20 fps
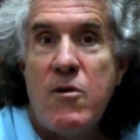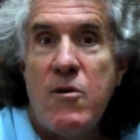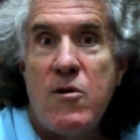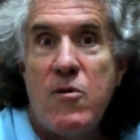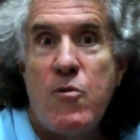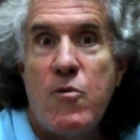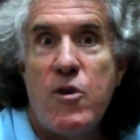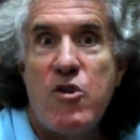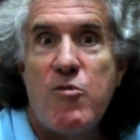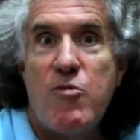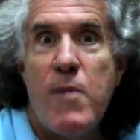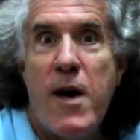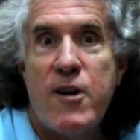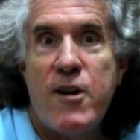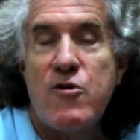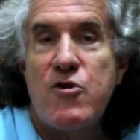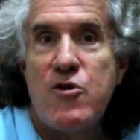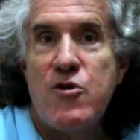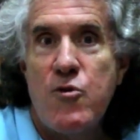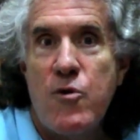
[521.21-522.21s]

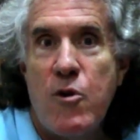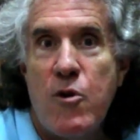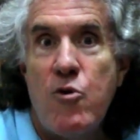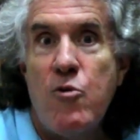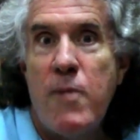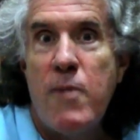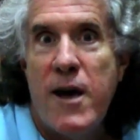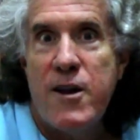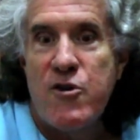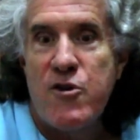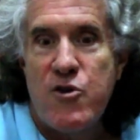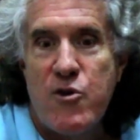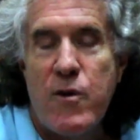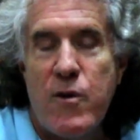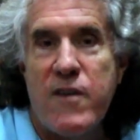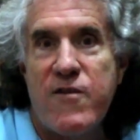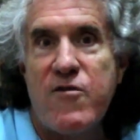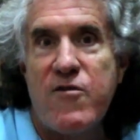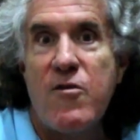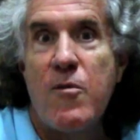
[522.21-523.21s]
who matter to us
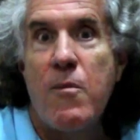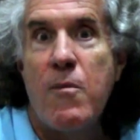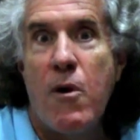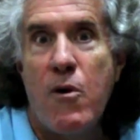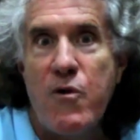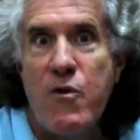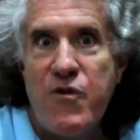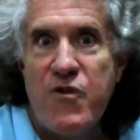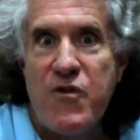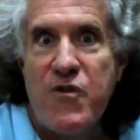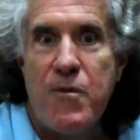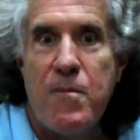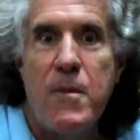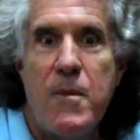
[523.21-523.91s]
the most.